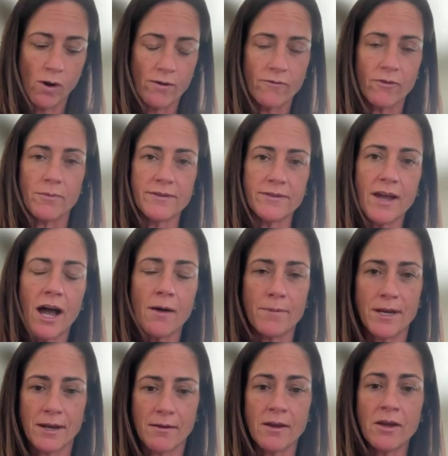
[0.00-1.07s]
one of them is
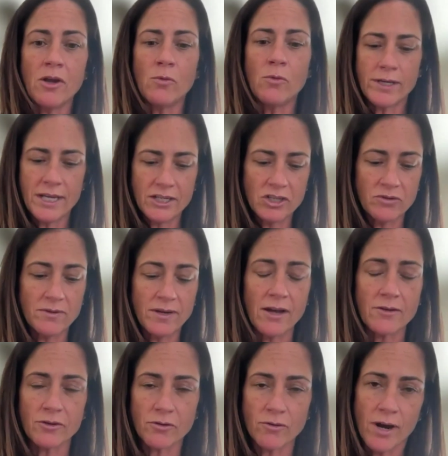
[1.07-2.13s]
happening. We'd get you
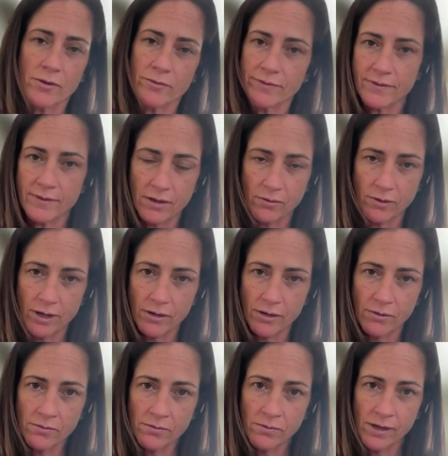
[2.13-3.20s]
down to ground
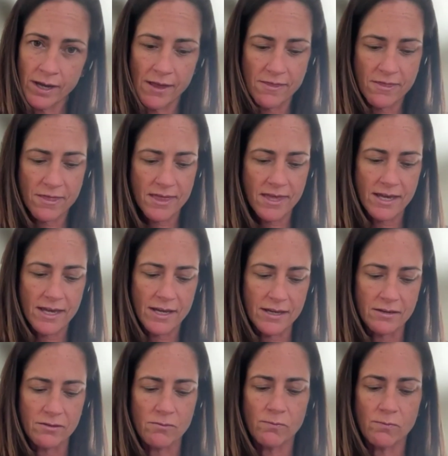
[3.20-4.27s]
zero, and
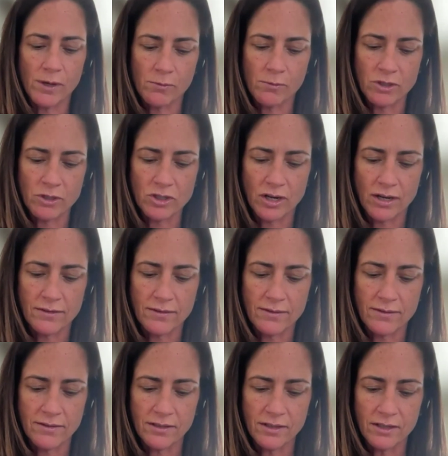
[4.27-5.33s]
then we would
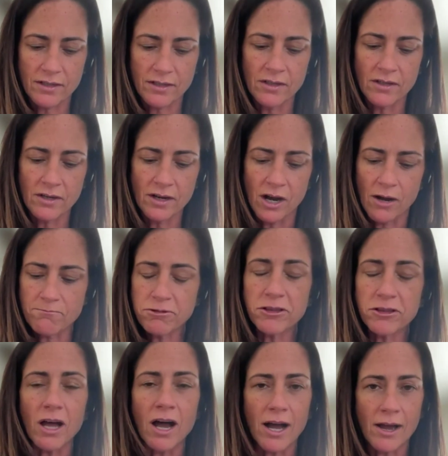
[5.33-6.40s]
just
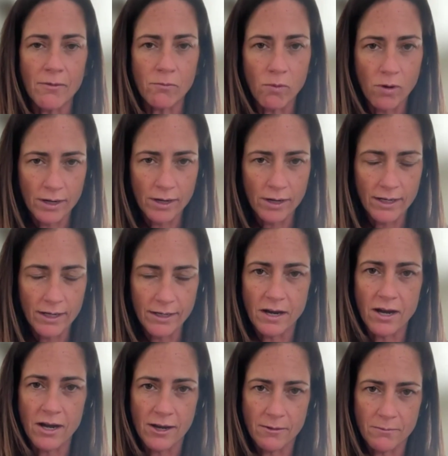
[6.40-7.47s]
apply one at a
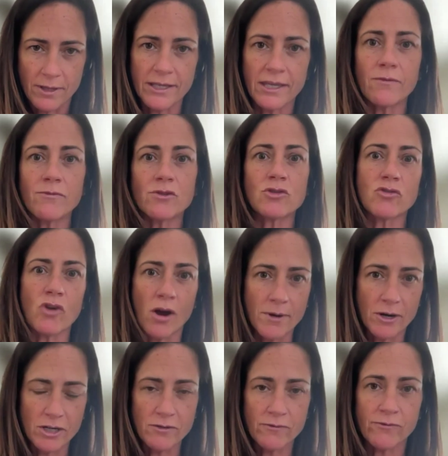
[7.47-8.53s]
time, like give you
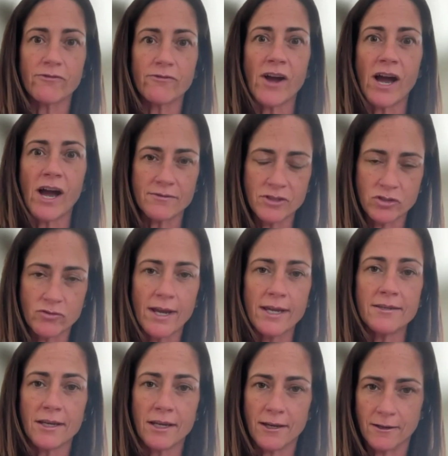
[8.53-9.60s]
strawberries for 5
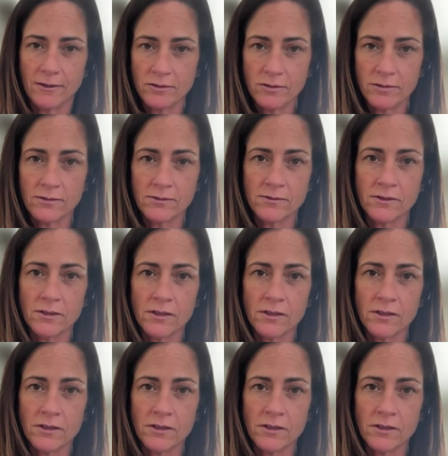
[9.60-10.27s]
straight days,